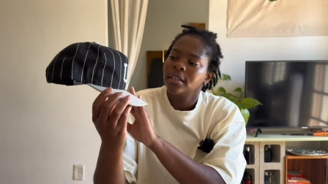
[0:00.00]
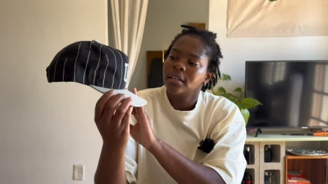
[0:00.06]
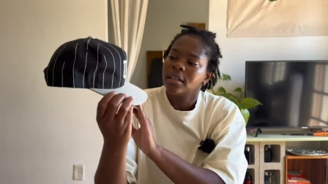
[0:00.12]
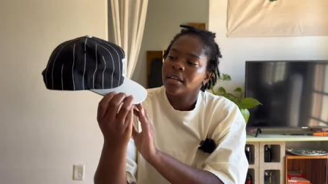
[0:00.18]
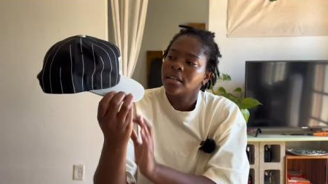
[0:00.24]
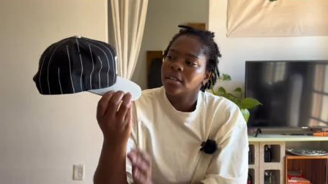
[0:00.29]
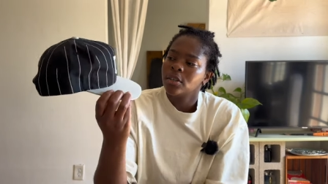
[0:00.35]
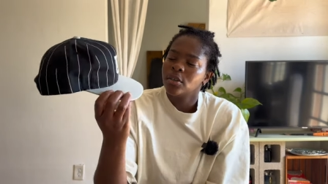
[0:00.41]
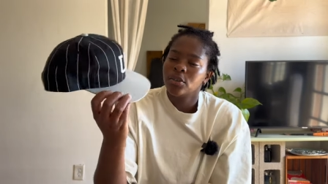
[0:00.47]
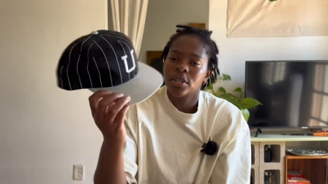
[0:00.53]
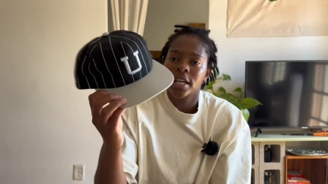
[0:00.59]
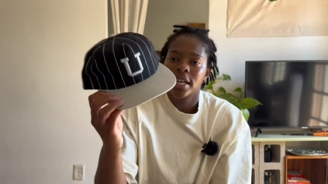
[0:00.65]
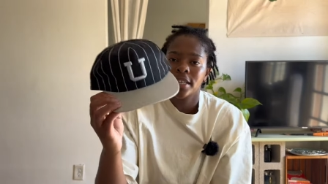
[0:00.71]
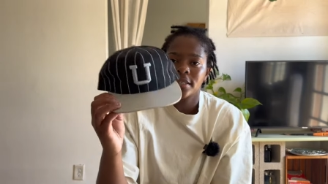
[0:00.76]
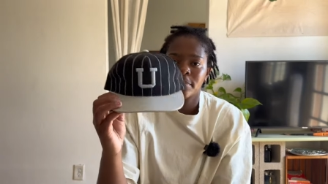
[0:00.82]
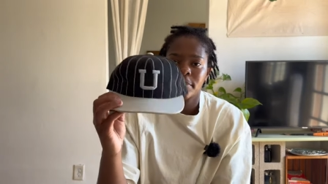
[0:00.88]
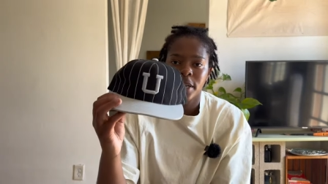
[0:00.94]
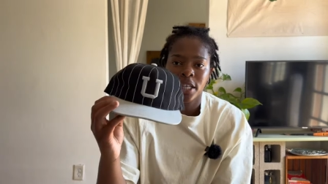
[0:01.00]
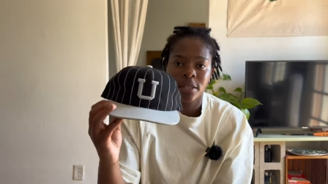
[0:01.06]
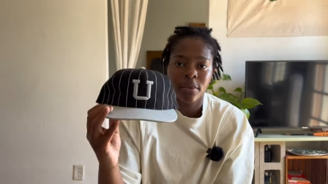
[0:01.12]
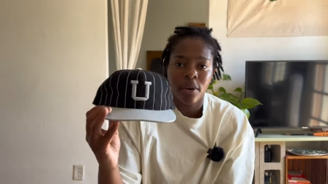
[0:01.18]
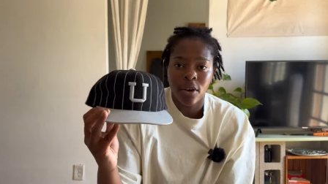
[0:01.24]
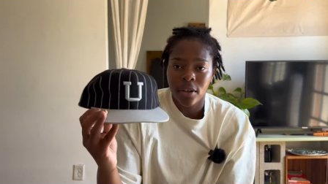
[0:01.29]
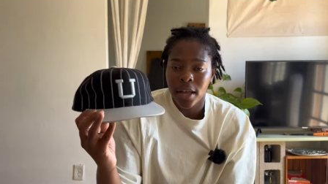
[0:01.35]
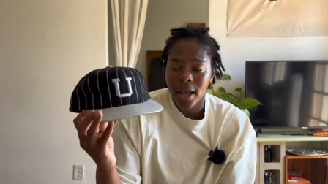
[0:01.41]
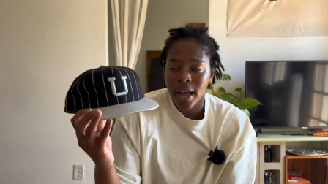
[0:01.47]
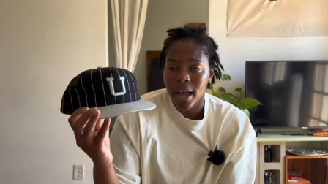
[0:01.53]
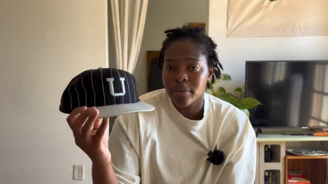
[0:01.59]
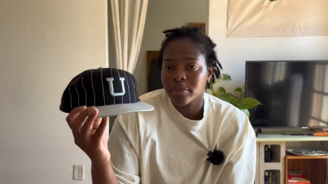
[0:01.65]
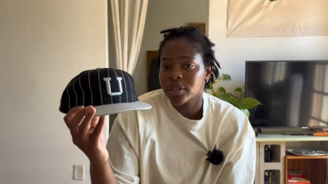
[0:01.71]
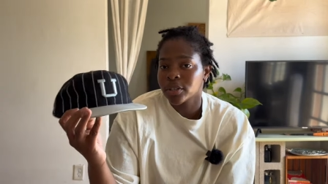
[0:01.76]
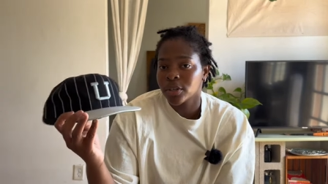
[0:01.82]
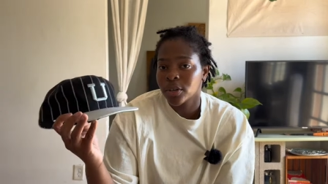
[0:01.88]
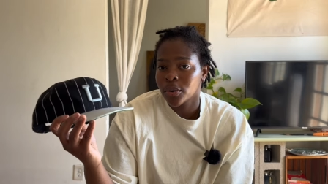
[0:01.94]
A little nice baseball cap
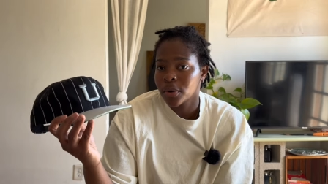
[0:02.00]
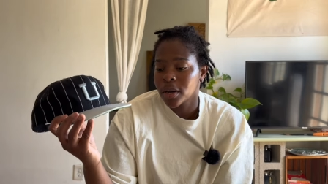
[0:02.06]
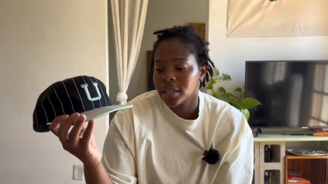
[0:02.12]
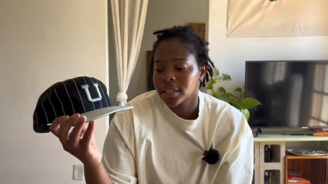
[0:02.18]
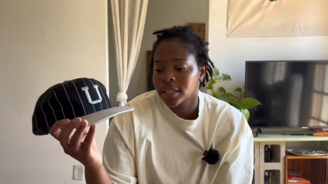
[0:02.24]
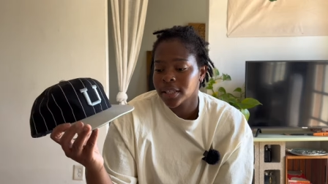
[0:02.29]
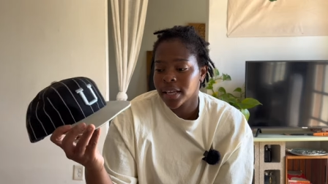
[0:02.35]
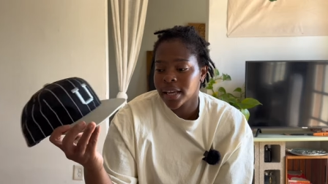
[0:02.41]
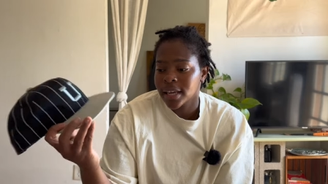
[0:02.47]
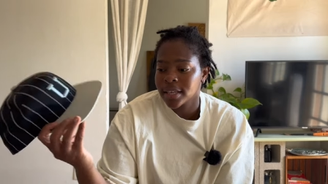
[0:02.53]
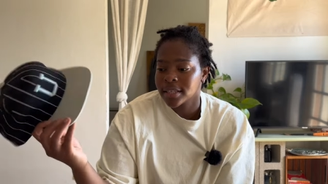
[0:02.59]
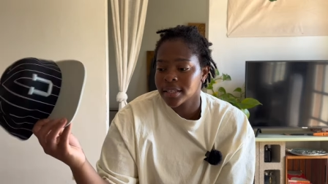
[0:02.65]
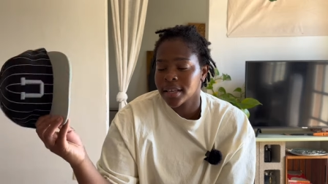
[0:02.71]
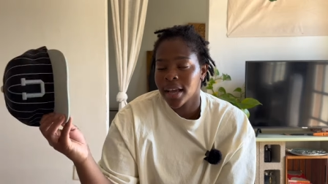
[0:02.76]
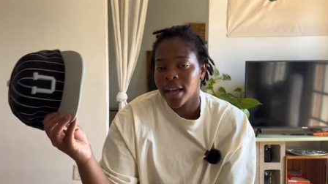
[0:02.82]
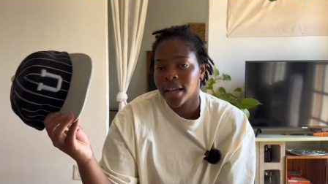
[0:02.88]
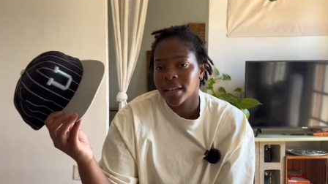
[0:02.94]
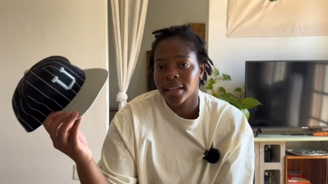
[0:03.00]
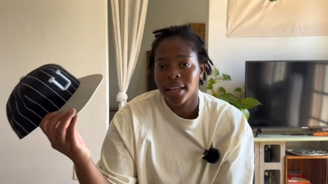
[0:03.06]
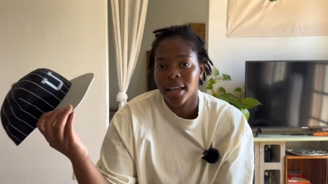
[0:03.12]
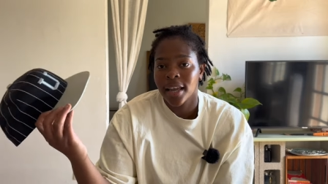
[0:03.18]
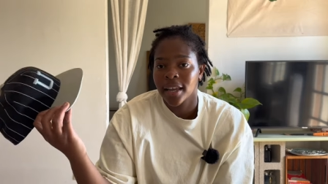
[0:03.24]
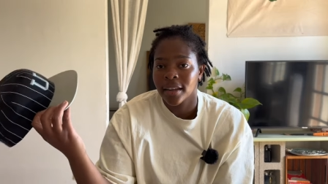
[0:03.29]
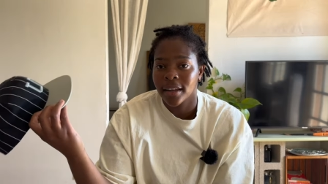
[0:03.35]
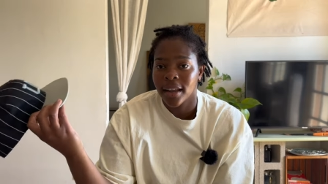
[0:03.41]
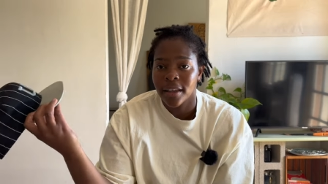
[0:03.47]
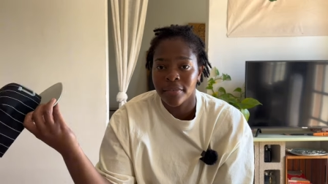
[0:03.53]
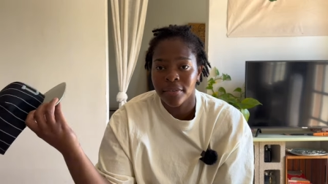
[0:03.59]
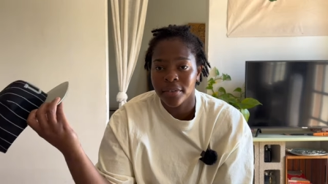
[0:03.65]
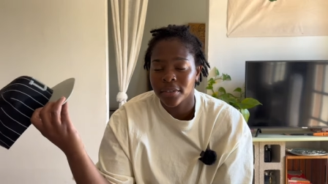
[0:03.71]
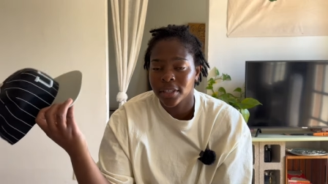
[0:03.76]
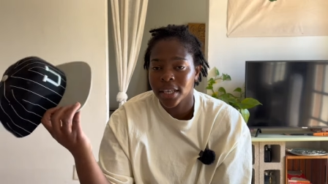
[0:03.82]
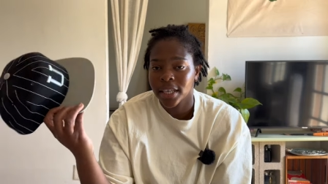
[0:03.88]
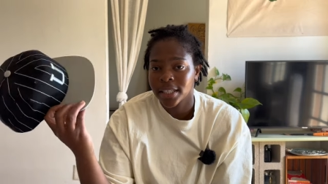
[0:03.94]
to throw on the days that, again, I
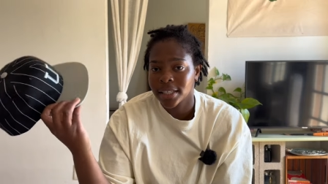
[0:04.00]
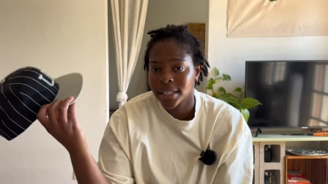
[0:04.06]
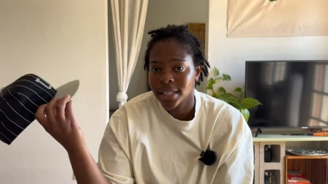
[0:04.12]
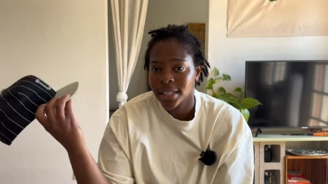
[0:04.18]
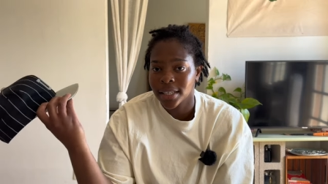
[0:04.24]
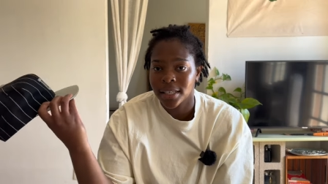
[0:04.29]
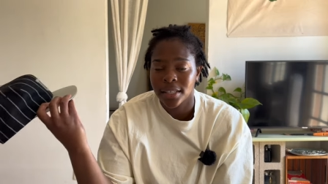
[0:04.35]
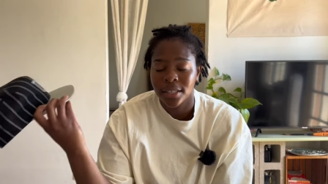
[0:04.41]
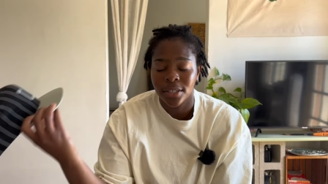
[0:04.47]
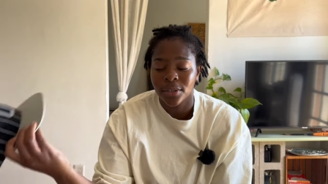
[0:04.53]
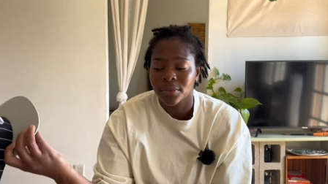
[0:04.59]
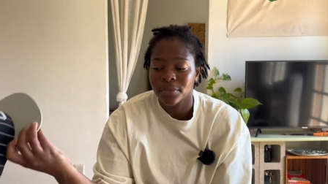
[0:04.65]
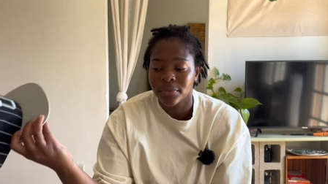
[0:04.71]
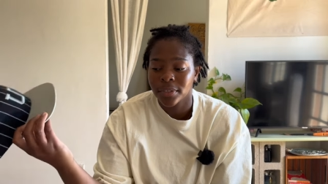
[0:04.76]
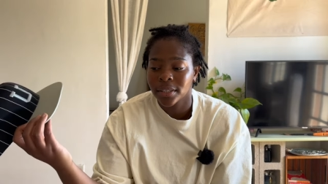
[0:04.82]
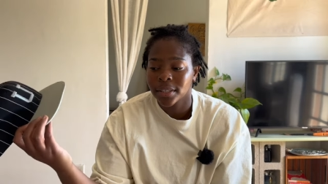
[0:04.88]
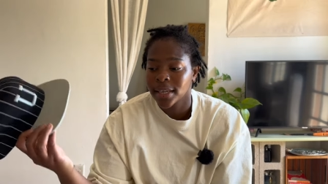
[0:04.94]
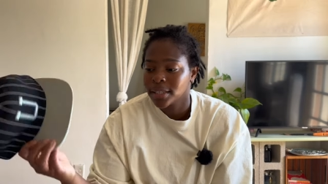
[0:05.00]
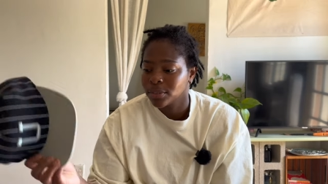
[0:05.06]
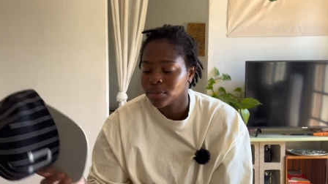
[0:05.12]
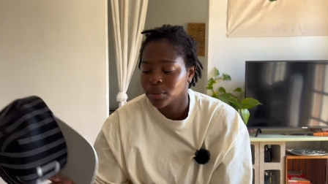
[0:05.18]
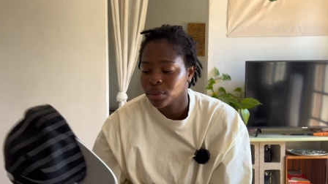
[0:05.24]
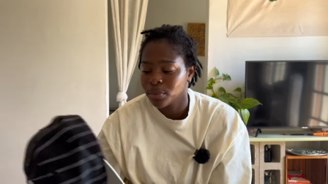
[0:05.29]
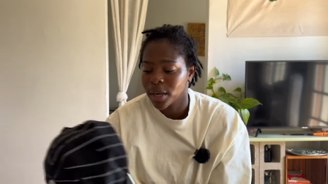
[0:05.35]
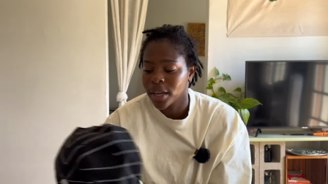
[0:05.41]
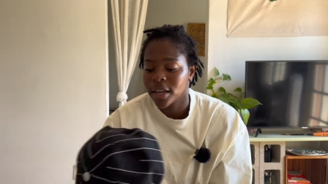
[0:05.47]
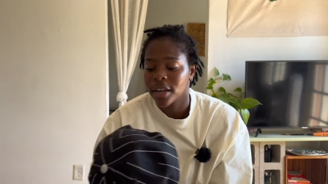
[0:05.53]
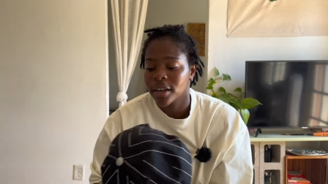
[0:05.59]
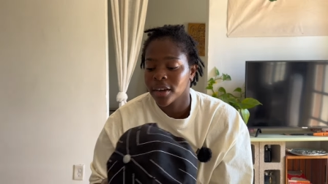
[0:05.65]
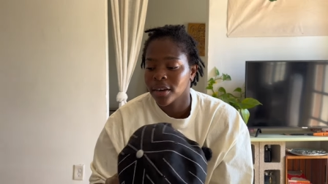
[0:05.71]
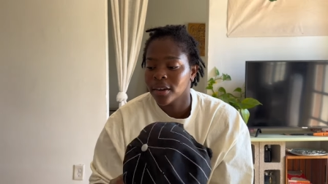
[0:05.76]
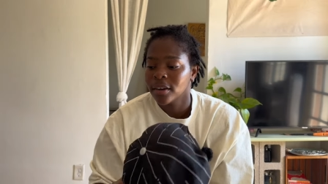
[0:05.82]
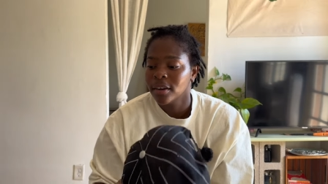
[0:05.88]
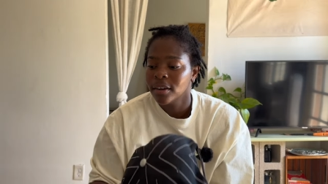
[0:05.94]
feel lazy and don't feel like doing my hair.